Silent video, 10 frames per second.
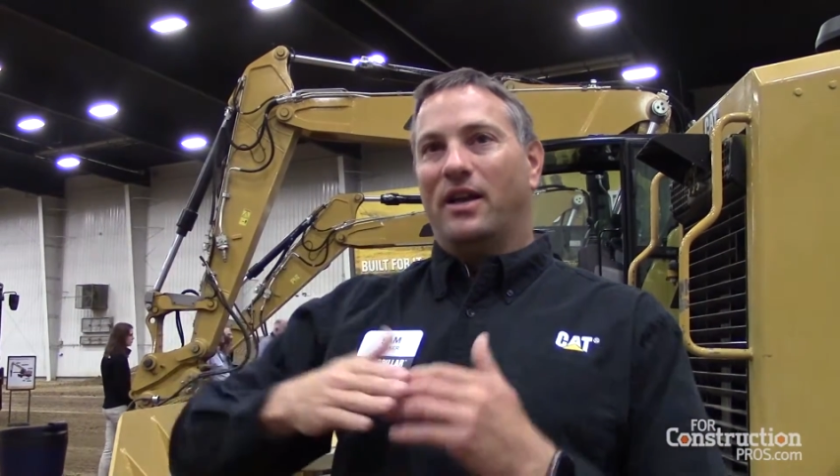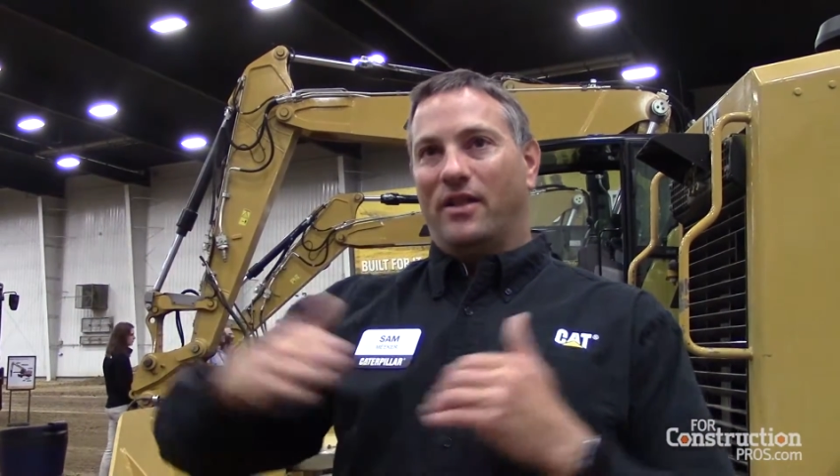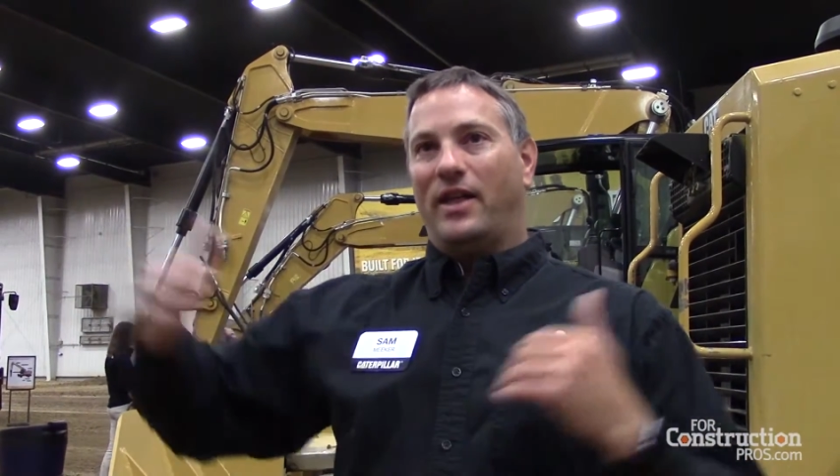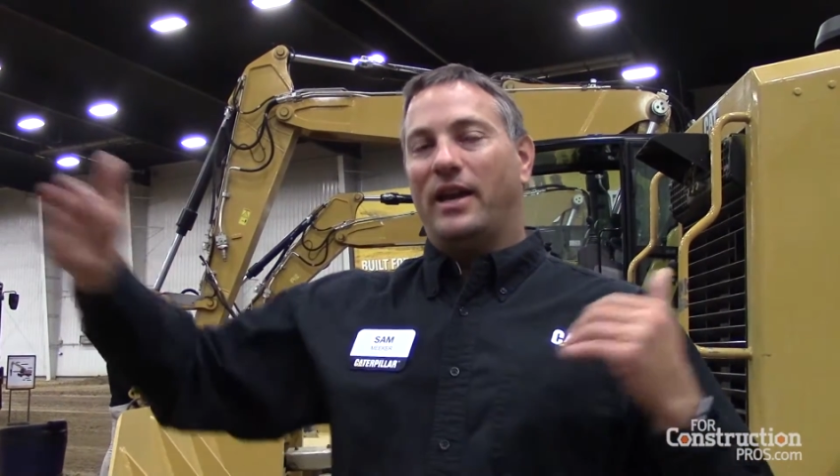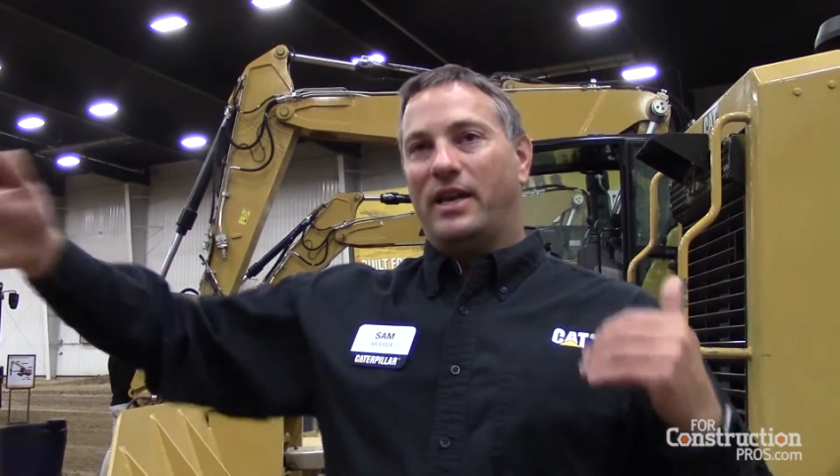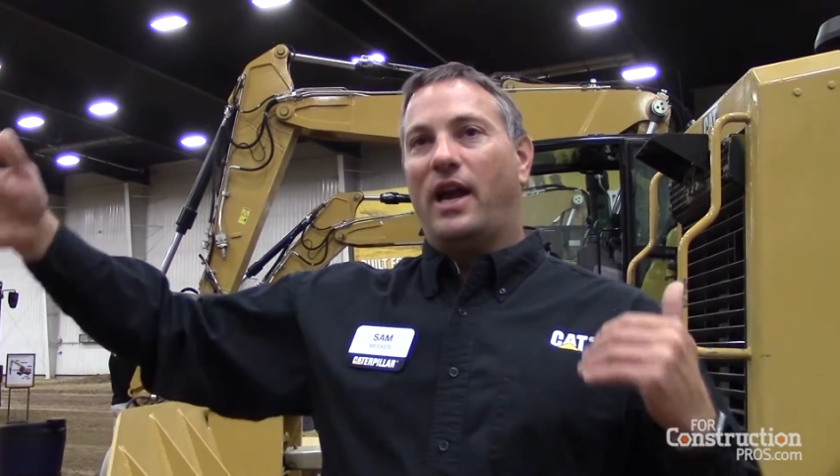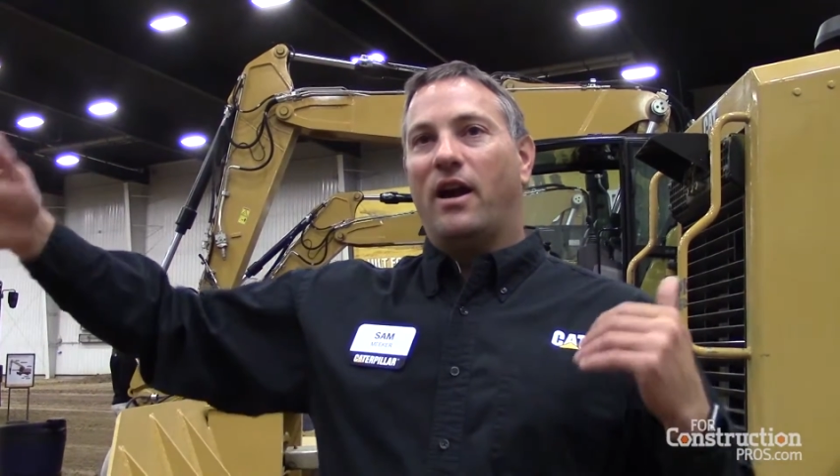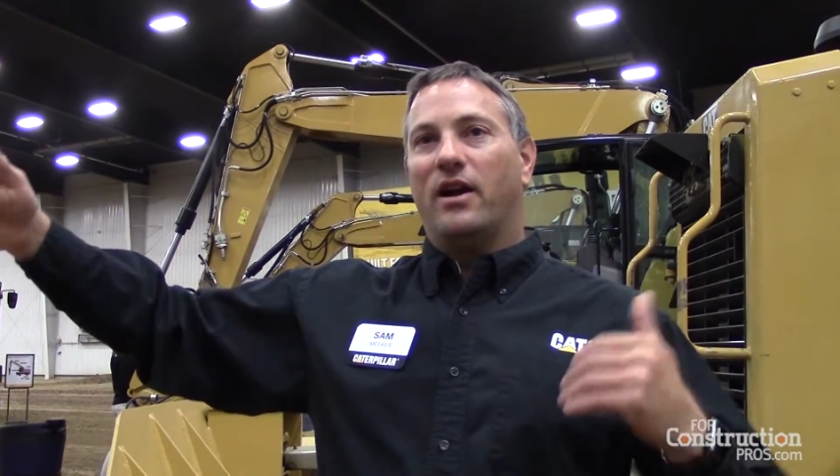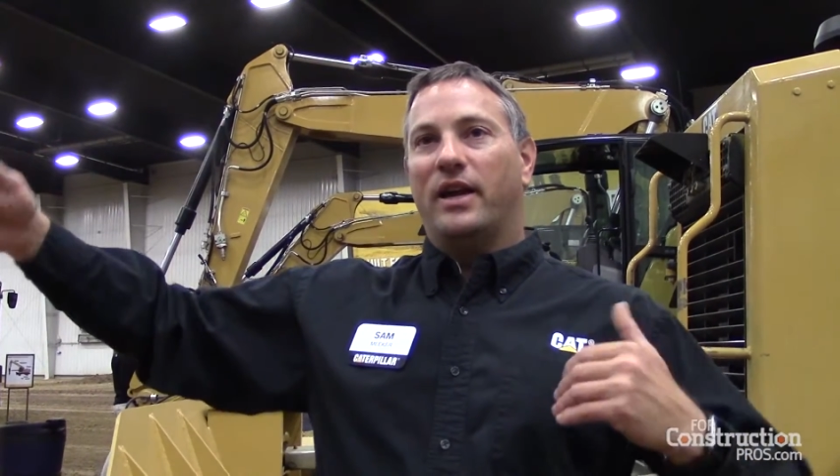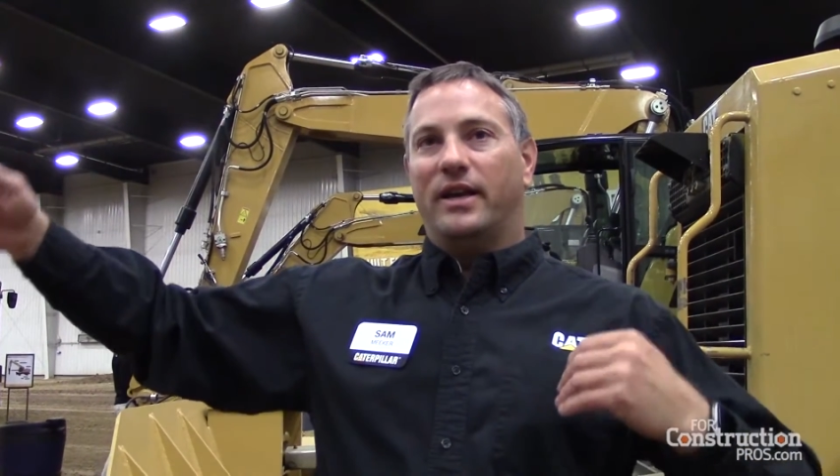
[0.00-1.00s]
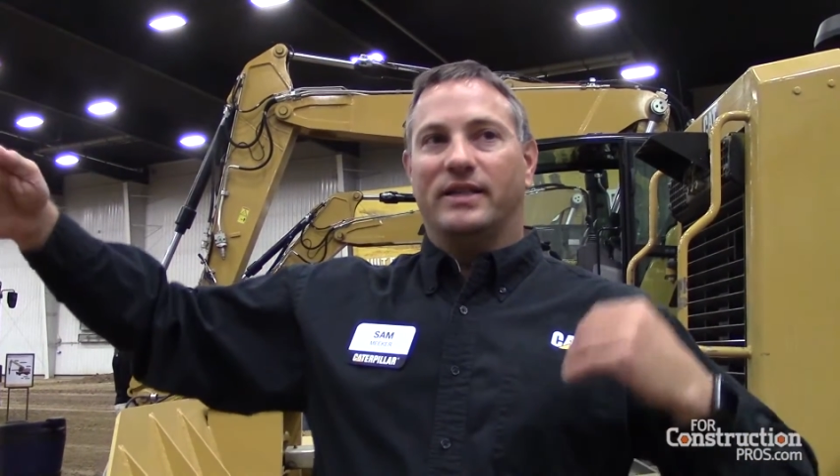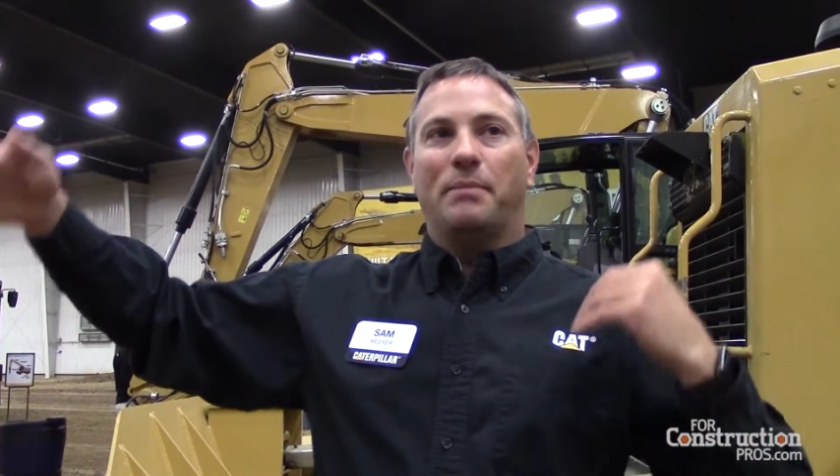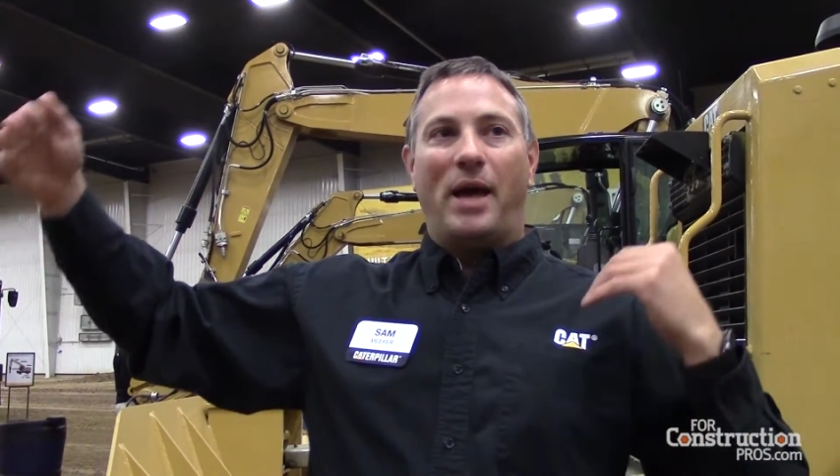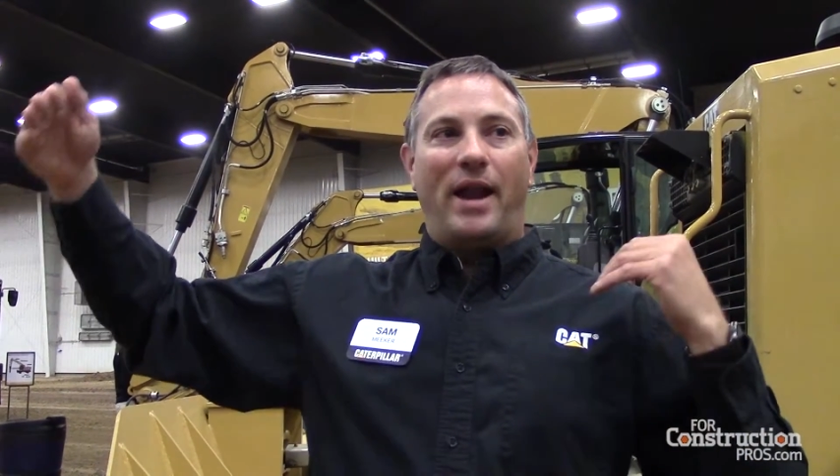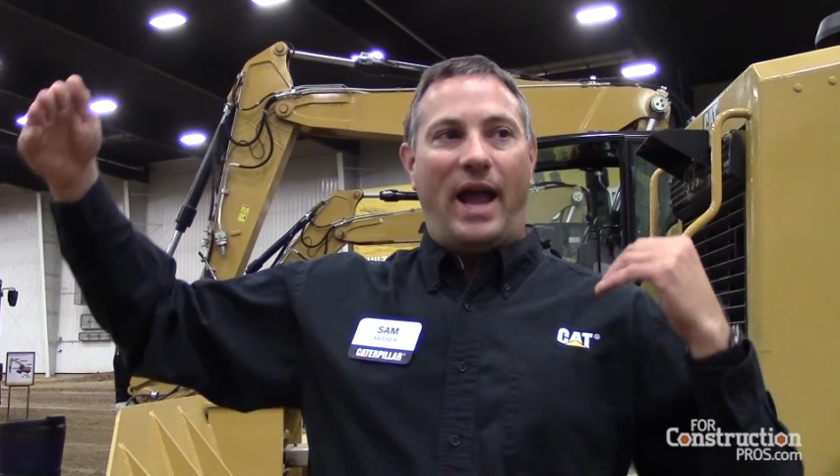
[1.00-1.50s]
That carry is
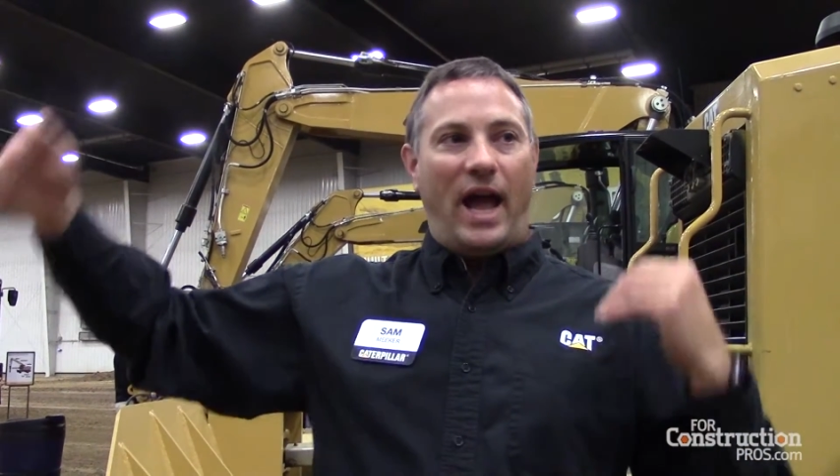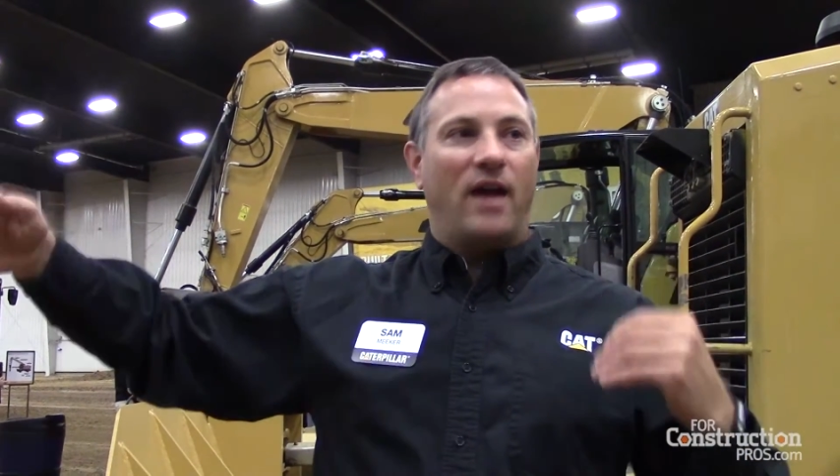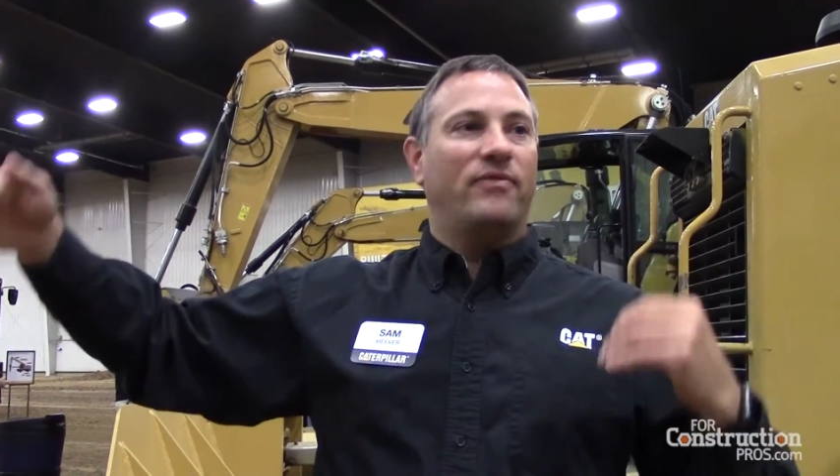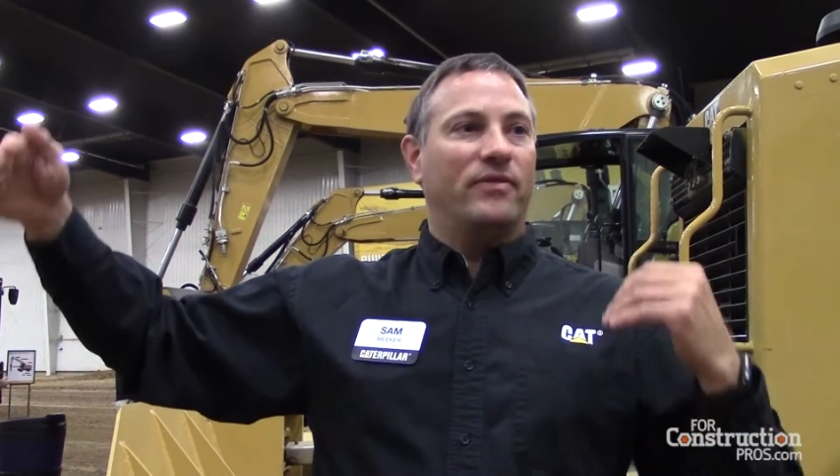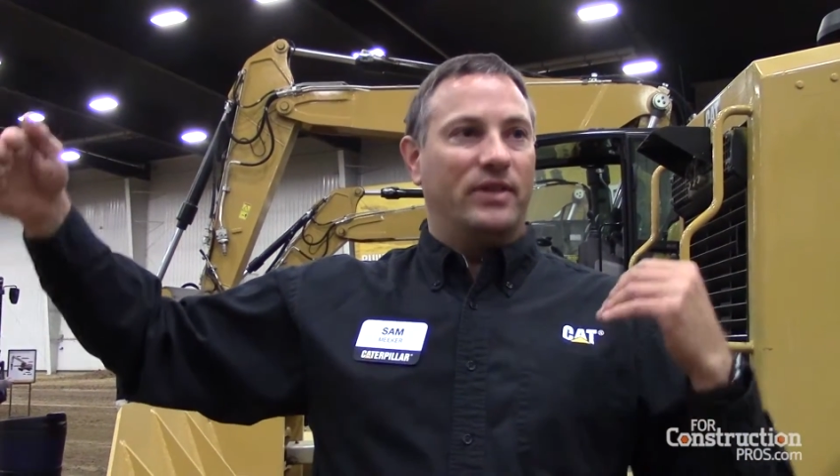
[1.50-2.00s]
about half